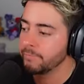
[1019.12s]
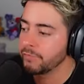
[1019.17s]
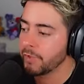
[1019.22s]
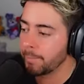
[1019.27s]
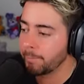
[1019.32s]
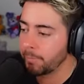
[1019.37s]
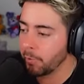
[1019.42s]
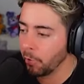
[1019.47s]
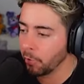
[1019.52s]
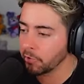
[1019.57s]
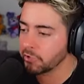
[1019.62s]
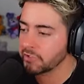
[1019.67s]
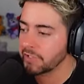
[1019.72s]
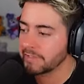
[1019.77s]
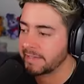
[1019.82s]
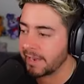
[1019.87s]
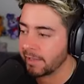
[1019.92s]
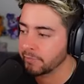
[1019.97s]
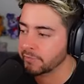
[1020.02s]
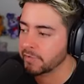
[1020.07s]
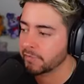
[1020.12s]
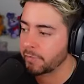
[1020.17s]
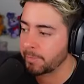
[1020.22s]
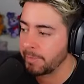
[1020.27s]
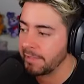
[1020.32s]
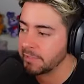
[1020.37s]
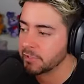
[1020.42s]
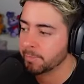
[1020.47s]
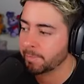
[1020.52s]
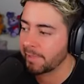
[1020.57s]
the books, the Tales of the
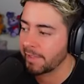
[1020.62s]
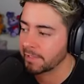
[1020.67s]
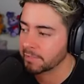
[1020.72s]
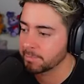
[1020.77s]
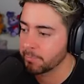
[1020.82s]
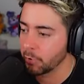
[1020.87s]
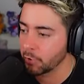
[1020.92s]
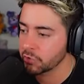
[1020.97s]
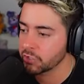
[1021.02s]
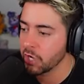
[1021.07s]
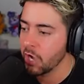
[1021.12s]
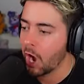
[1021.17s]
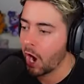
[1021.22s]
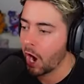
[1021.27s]
Pizzaplex books,